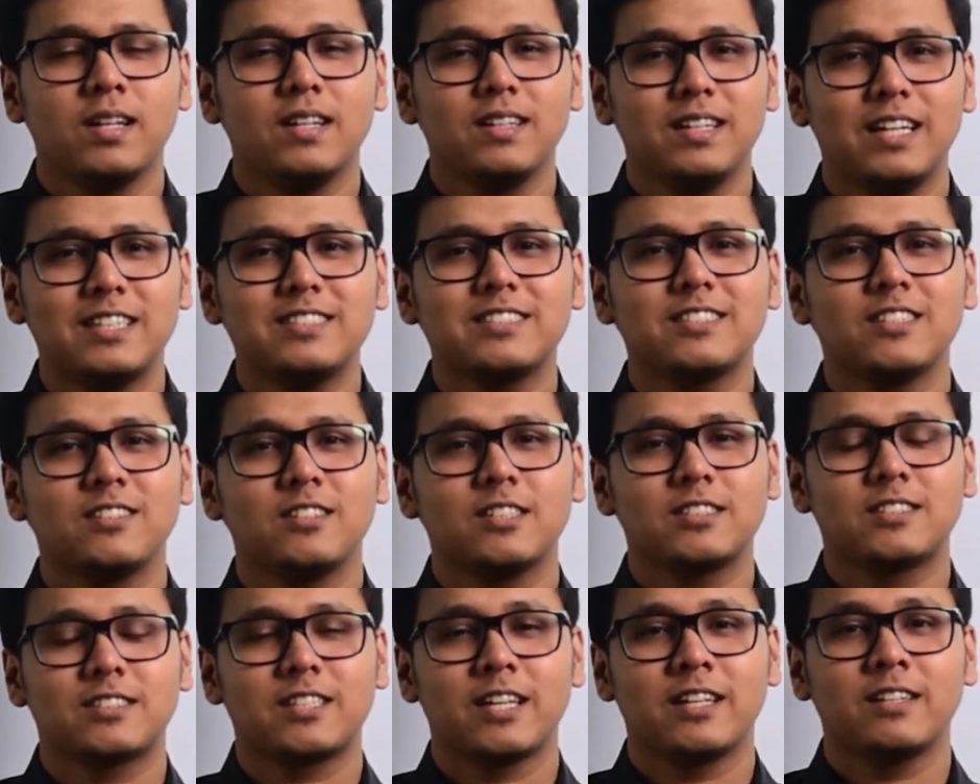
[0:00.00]
Let's
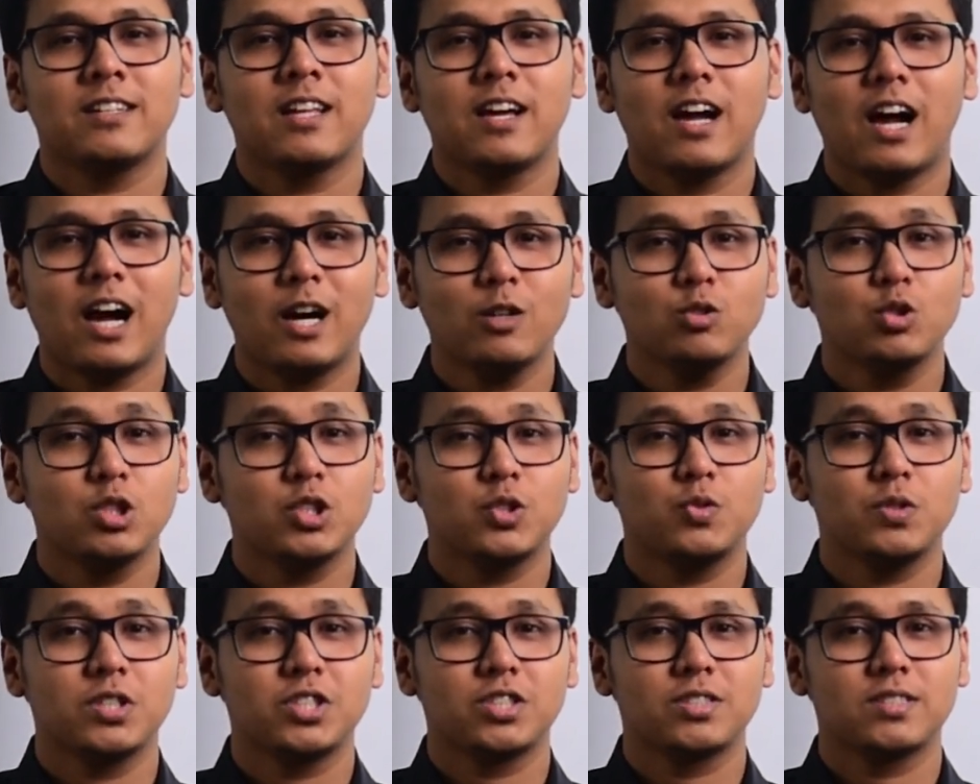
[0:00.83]
understand how
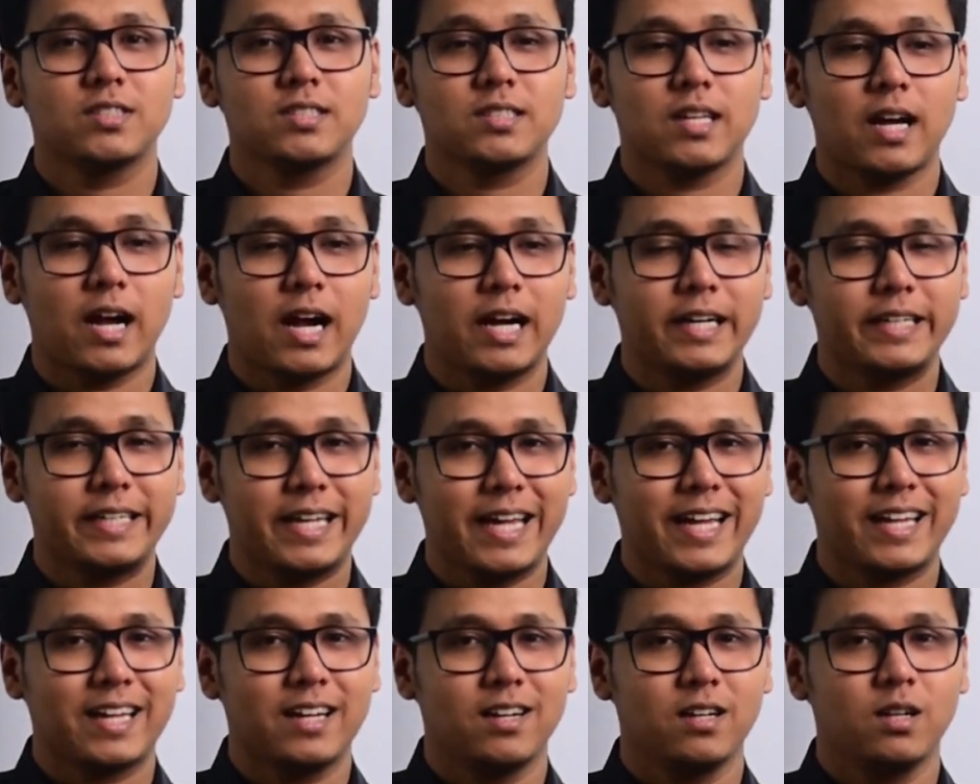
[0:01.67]
situations are
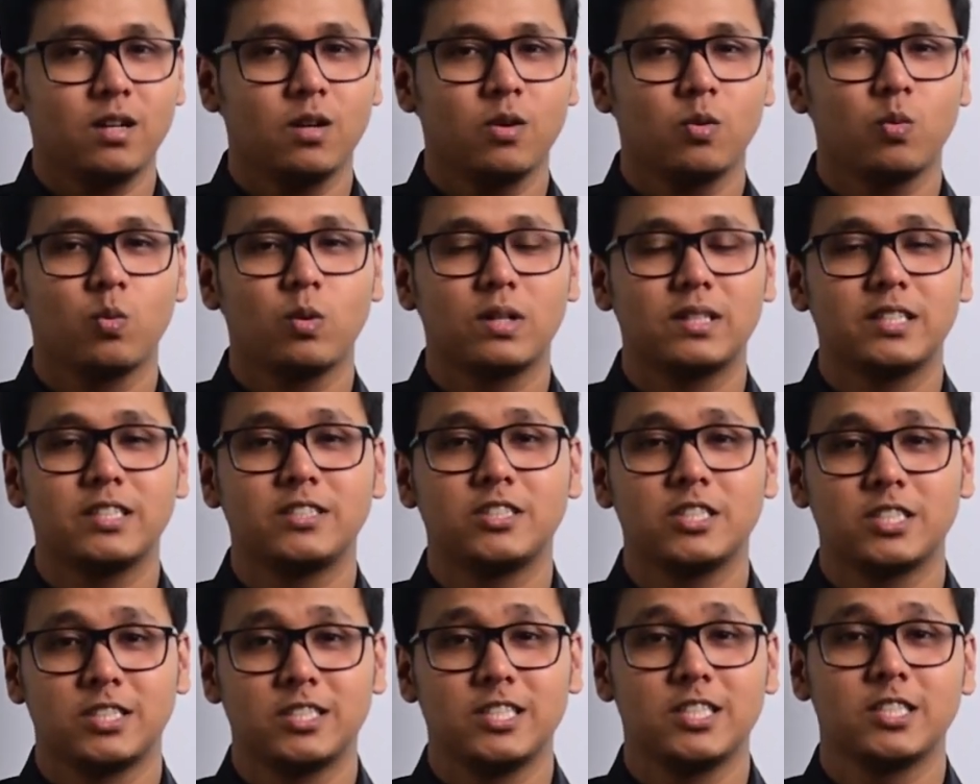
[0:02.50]
tackled when a
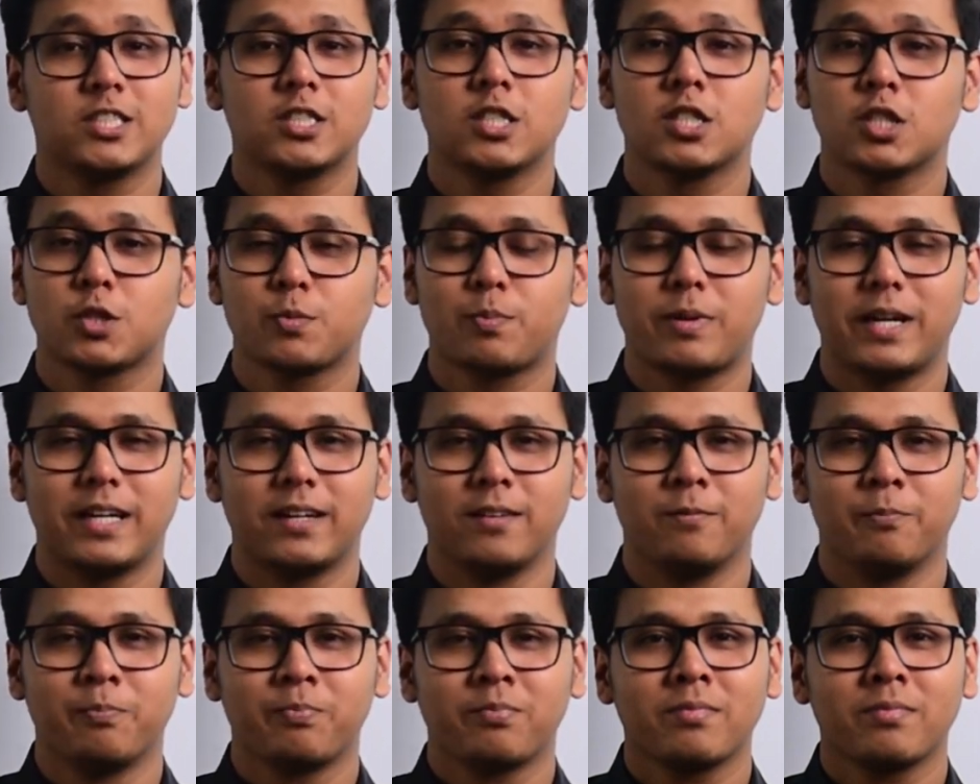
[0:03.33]
disease spread.